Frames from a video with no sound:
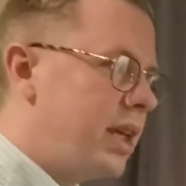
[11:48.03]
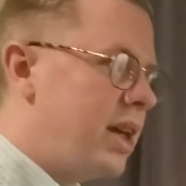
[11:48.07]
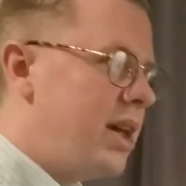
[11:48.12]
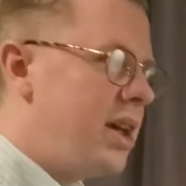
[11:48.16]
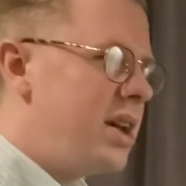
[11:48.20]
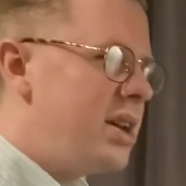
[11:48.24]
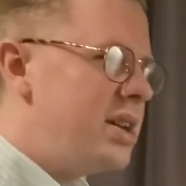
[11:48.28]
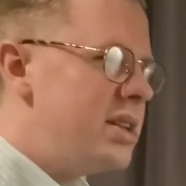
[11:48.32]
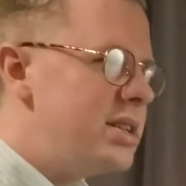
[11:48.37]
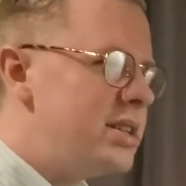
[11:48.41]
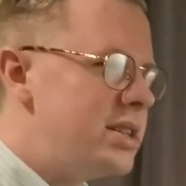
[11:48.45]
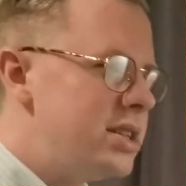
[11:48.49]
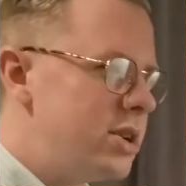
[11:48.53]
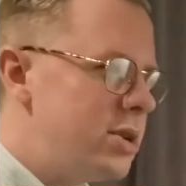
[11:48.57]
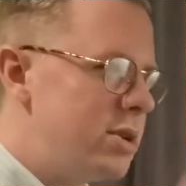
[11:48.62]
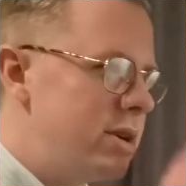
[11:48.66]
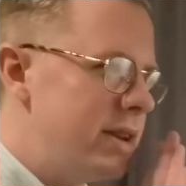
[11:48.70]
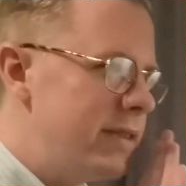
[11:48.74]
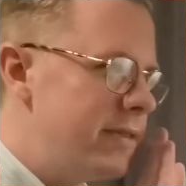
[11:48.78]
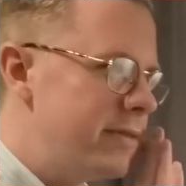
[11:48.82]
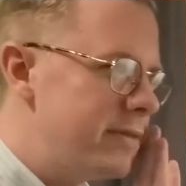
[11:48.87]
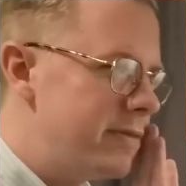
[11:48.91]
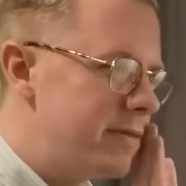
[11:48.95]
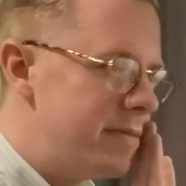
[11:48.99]
So
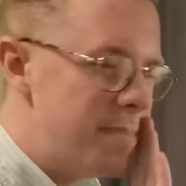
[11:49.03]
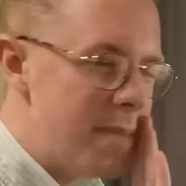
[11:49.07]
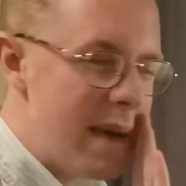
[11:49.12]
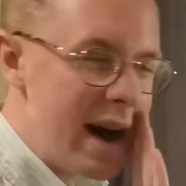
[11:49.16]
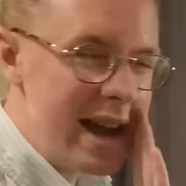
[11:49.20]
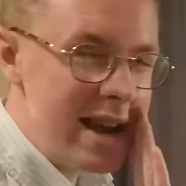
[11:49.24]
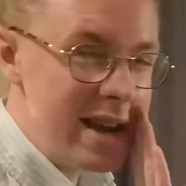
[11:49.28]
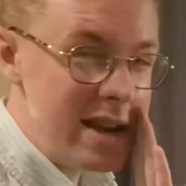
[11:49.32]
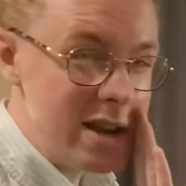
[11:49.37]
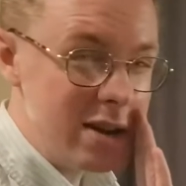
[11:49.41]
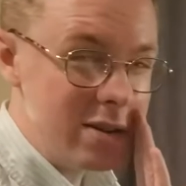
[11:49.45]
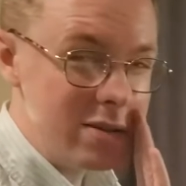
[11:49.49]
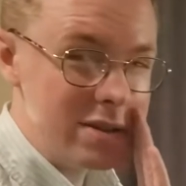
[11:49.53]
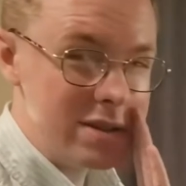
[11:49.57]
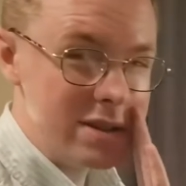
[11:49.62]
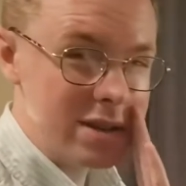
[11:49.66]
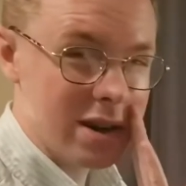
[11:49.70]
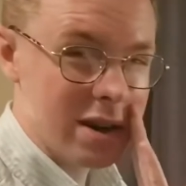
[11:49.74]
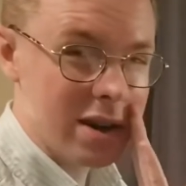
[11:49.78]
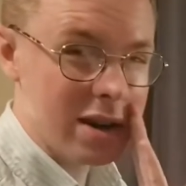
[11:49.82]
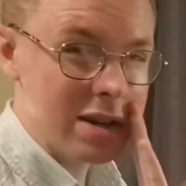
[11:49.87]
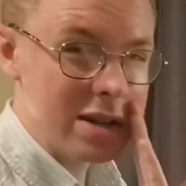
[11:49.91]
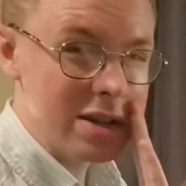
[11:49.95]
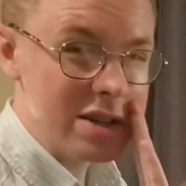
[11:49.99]
if my notes
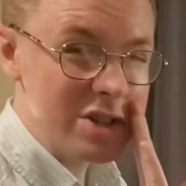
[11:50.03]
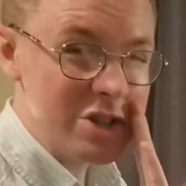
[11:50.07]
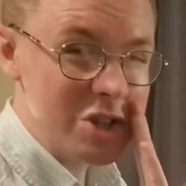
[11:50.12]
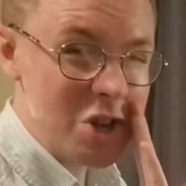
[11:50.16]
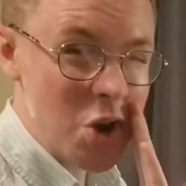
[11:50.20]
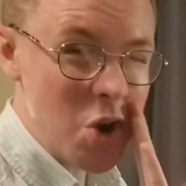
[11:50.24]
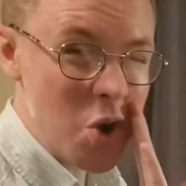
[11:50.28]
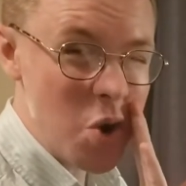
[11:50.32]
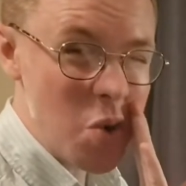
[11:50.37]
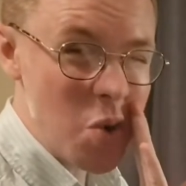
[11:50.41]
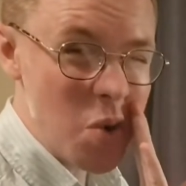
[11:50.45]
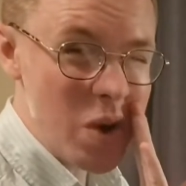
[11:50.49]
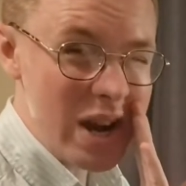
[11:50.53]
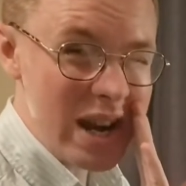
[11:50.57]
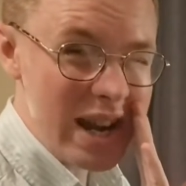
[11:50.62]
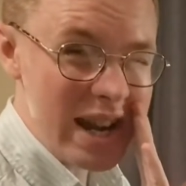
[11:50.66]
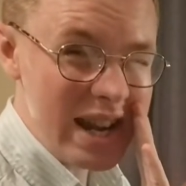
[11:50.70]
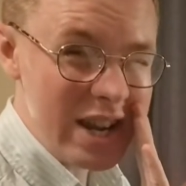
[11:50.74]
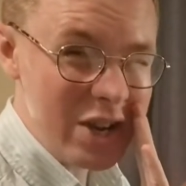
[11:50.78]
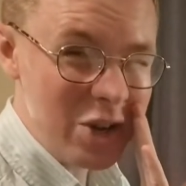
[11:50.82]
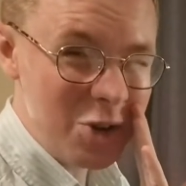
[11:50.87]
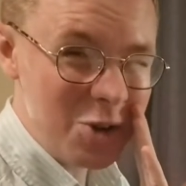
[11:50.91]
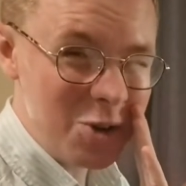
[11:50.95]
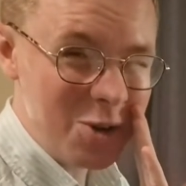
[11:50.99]
aren't totally
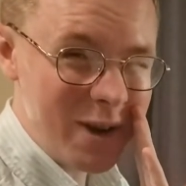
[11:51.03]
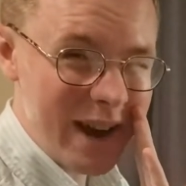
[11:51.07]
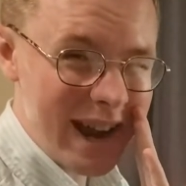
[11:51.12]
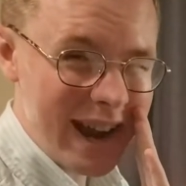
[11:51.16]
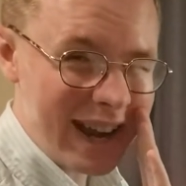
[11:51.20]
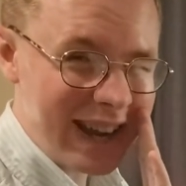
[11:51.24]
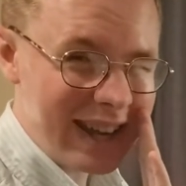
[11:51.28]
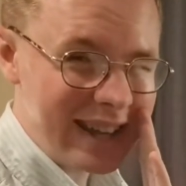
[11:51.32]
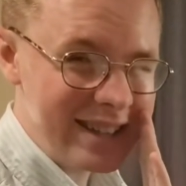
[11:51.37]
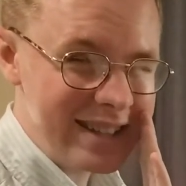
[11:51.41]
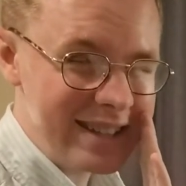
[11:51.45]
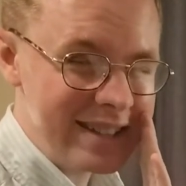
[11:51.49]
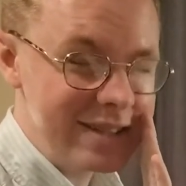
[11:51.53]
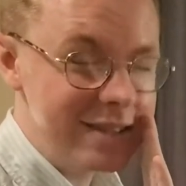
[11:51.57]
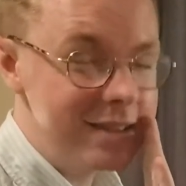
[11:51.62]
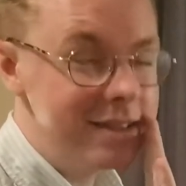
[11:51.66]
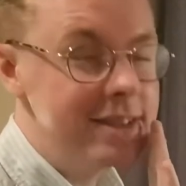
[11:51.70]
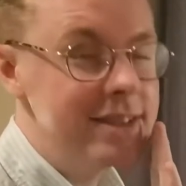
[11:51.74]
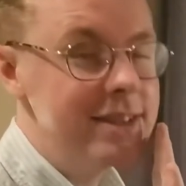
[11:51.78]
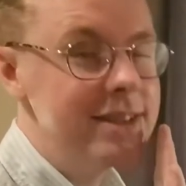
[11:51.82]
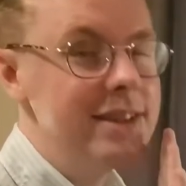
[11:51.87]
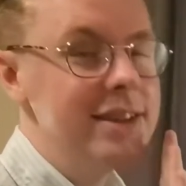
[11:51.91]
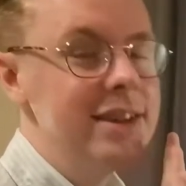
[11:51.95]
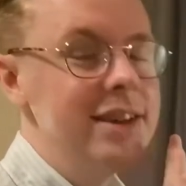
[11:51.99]
correct,
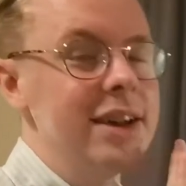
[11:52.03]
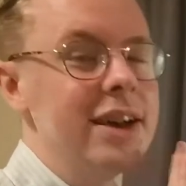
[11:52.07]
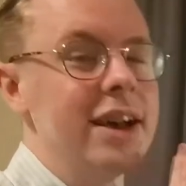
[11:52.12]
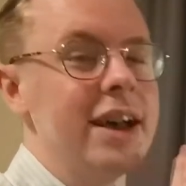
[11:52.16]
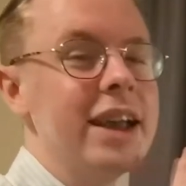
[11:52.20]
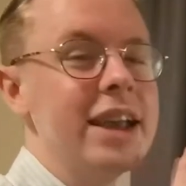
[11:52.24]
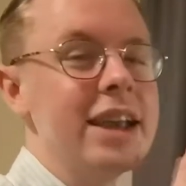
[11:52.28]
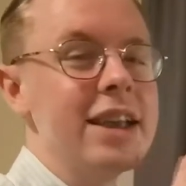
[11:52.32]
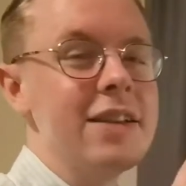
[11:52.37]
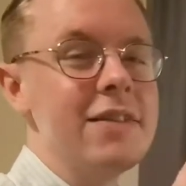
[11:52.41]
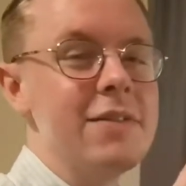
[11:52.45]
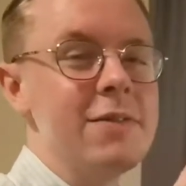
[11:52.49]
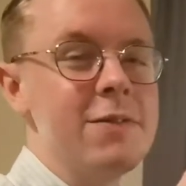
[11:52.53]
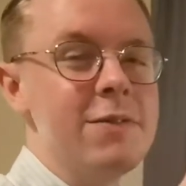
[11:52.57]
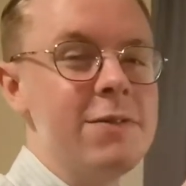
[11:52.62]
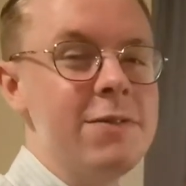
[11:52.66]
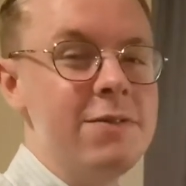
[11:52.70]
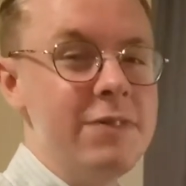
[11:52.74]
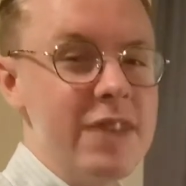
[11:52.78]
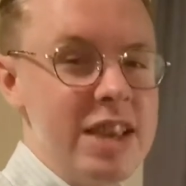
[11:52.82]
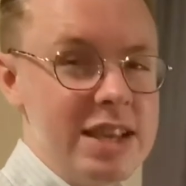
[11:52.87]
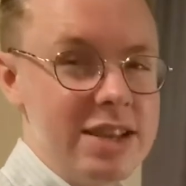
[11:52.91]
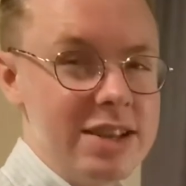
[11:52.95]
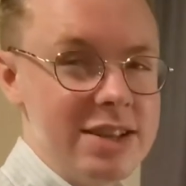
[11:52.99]
I can
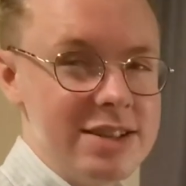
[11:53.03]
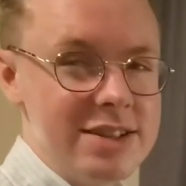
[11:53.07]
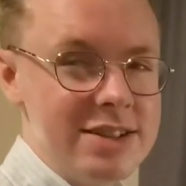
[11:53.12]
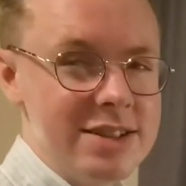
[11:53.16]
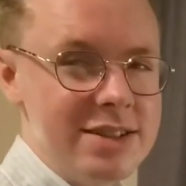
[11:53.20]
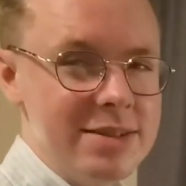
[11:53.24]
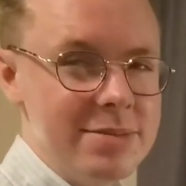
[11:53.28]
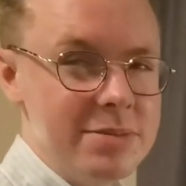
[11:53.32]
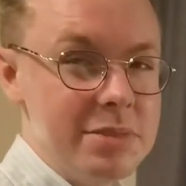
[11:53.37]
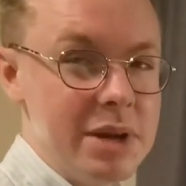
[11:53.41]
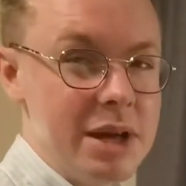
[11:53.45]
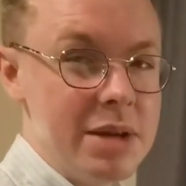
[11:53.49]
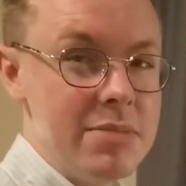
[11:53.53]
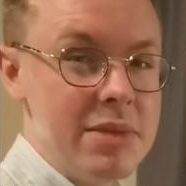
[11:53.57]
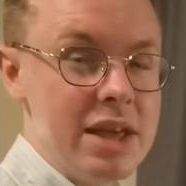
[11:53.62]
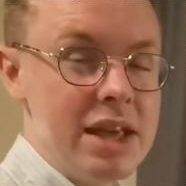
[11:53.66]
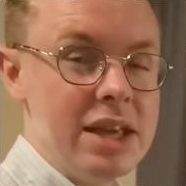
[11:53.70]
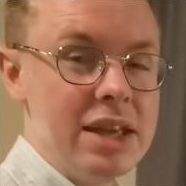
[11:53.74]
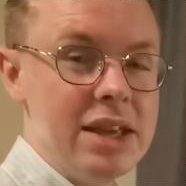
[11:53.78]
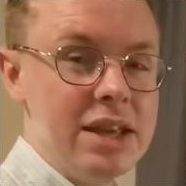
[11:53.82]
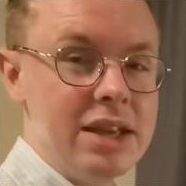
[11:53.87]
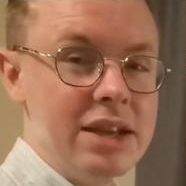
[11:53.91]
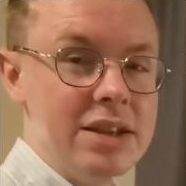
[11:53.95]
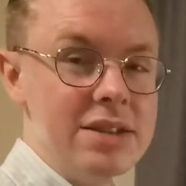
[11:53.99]
fake it by
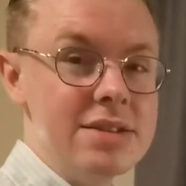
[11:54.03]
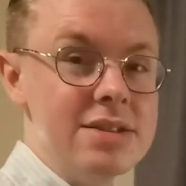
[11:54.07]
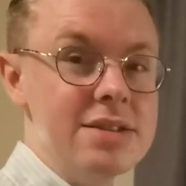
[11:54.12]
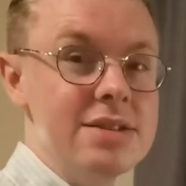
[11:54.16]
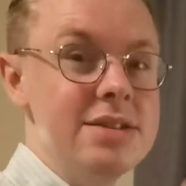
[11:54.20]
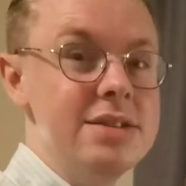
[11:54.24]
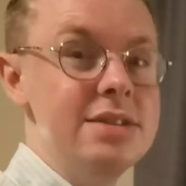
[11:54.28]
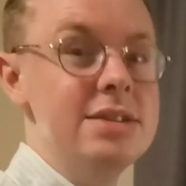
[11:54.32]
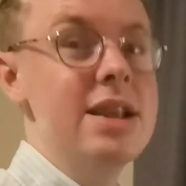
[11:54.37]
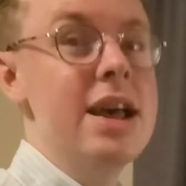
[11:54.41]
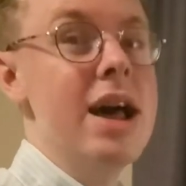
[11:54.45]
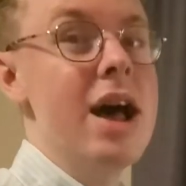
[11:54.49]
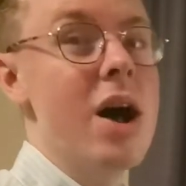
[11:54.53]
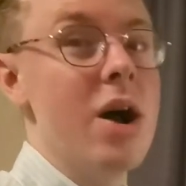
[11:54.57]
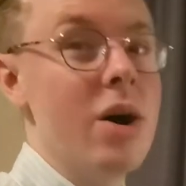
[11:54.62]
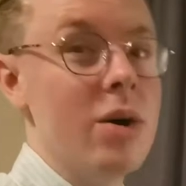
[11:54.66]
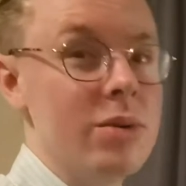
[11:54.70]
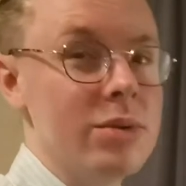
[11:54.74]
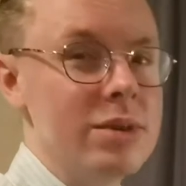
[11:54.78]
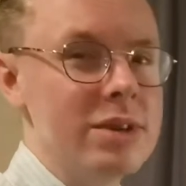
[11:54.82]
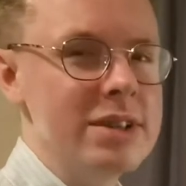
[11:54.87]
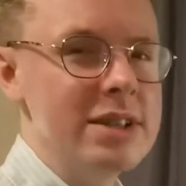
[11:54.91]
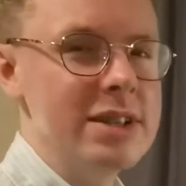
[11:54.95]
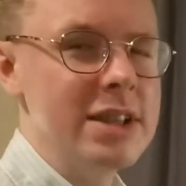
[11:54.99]
making it sound
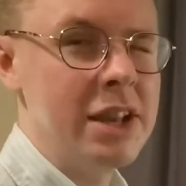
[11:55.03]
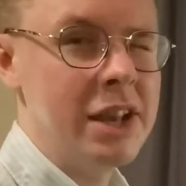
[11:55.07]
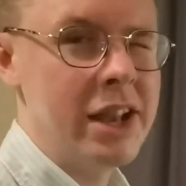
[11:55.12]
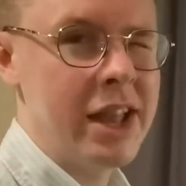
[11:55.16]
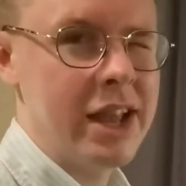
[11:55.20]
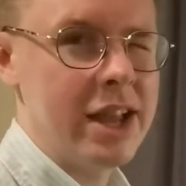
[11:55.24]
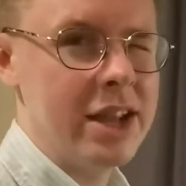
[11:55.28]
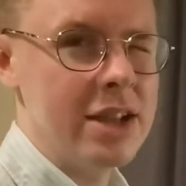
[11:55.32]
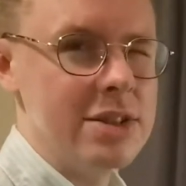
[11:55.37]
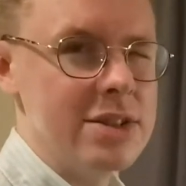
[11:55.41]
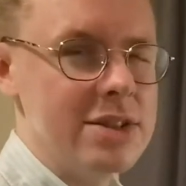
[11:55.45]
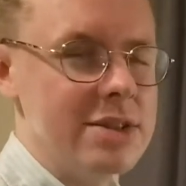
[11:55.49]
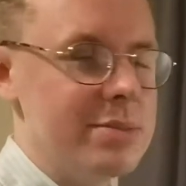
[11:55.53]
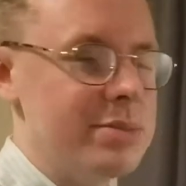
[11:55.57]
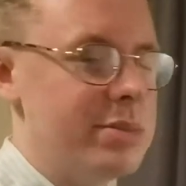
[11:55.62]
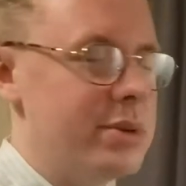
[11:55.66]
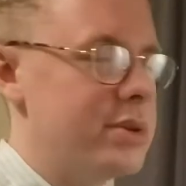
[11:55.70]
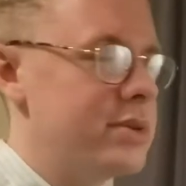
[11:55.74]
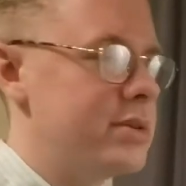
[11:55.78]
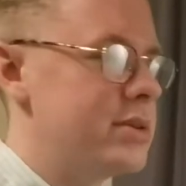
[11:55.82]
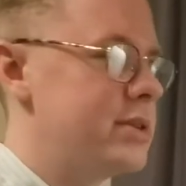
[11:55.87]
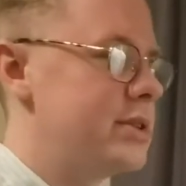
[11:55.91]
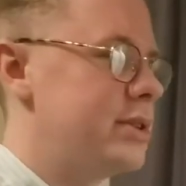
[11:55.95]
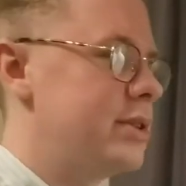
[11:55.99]
like it's
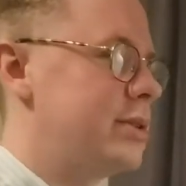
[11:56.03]
supposed to.